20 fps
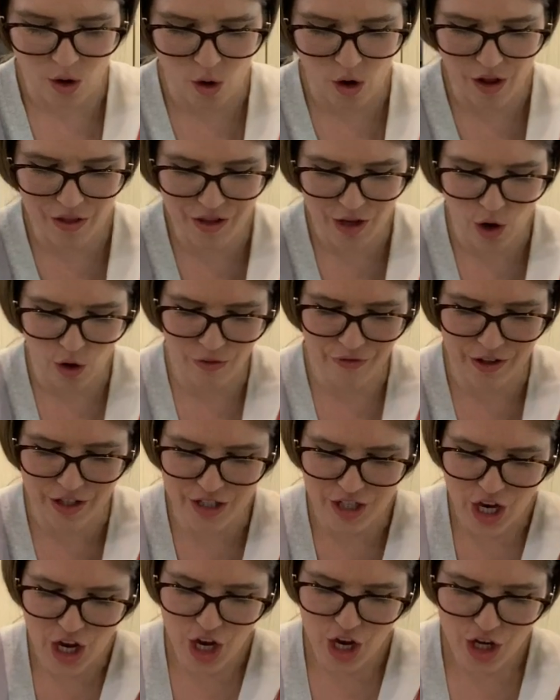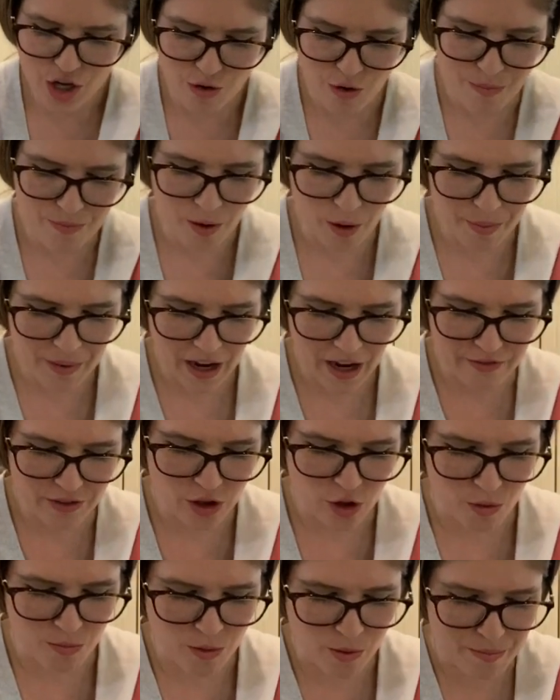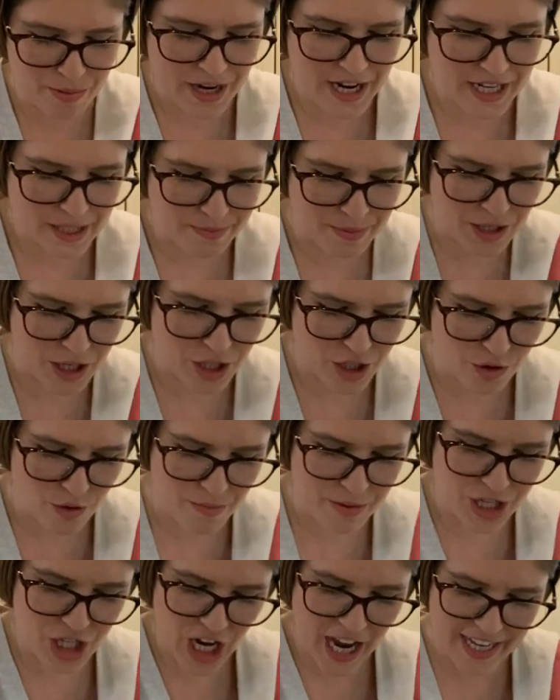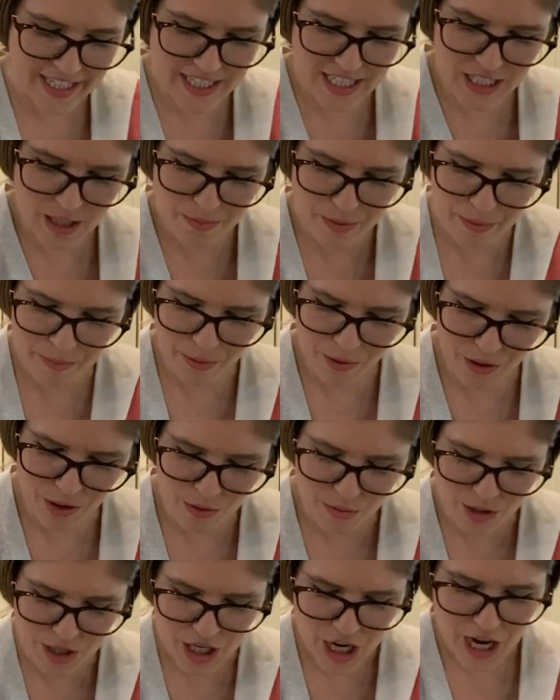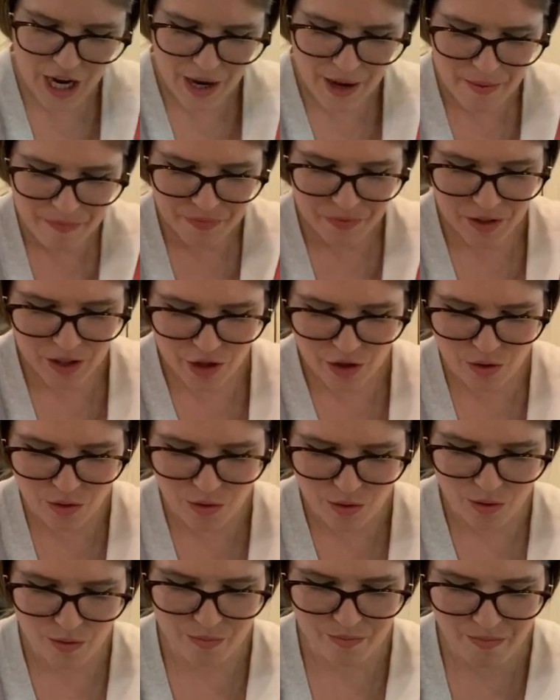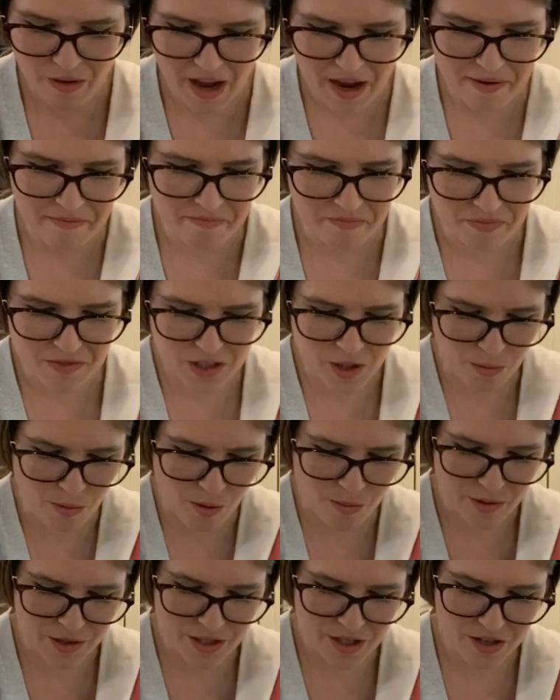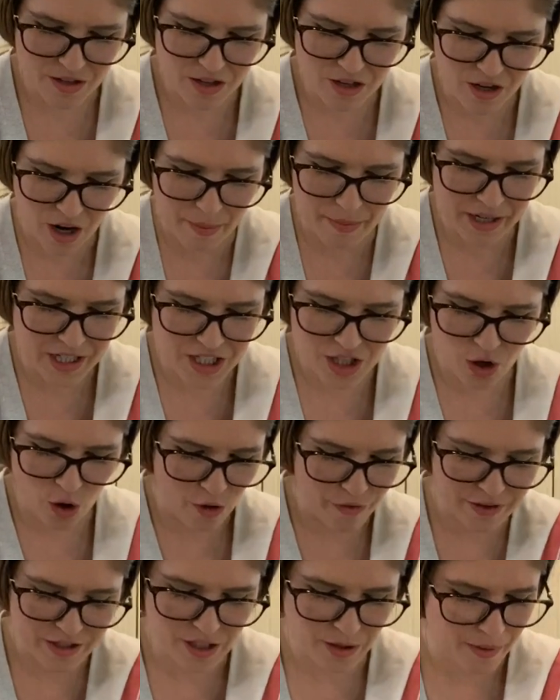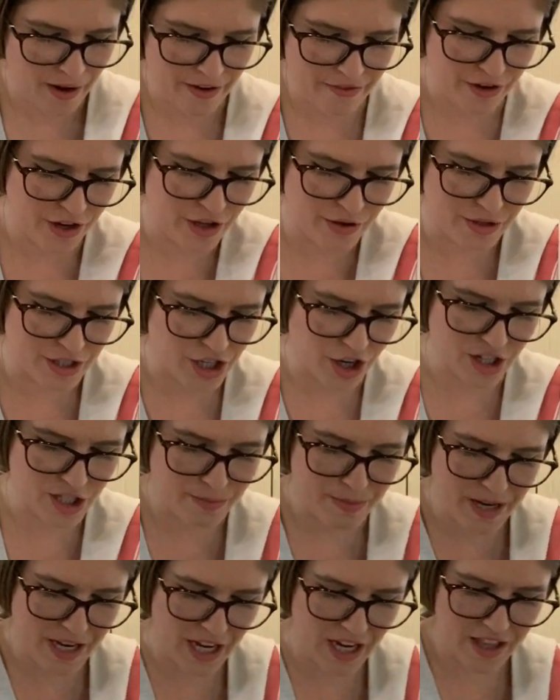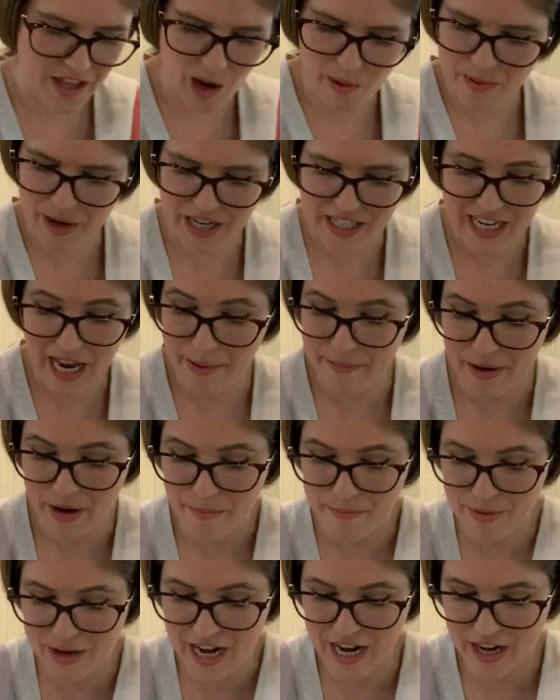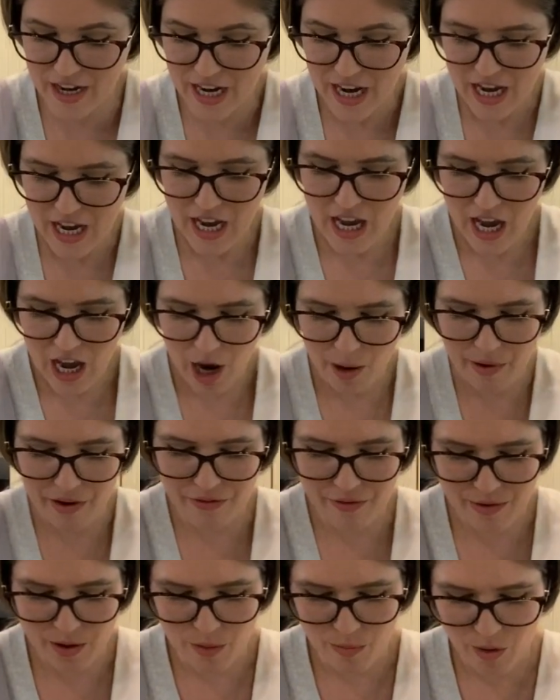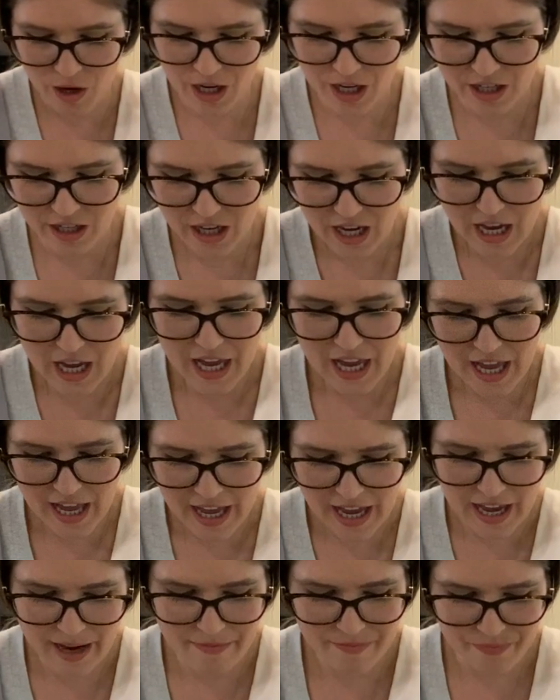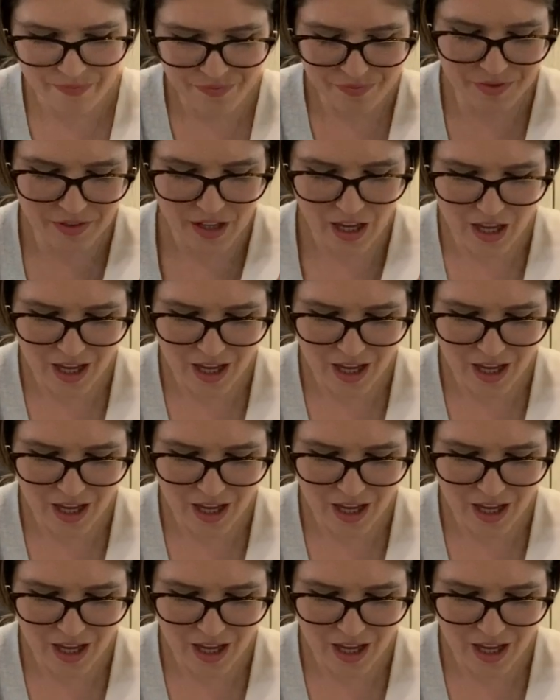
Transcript: in the office you would probably have a lot more breaks, because you would be chatting to people. You would, you know, someone would come into the office or whatever, and you start speaking, and that would be a 10-minute break away from your work. And